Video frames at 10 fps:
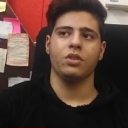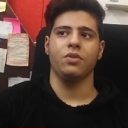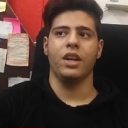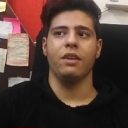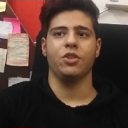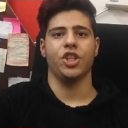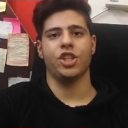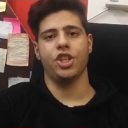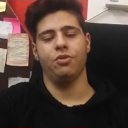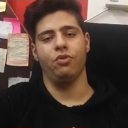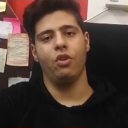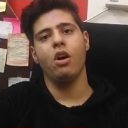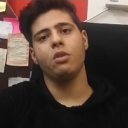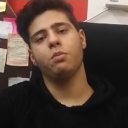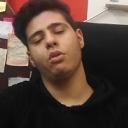We have generation 1
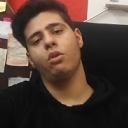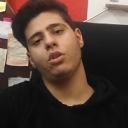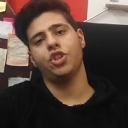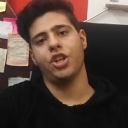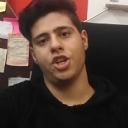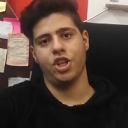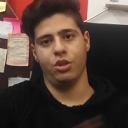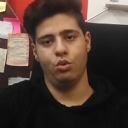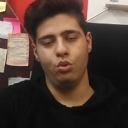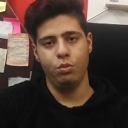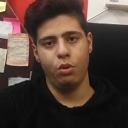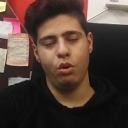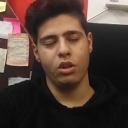port, generation 2 port.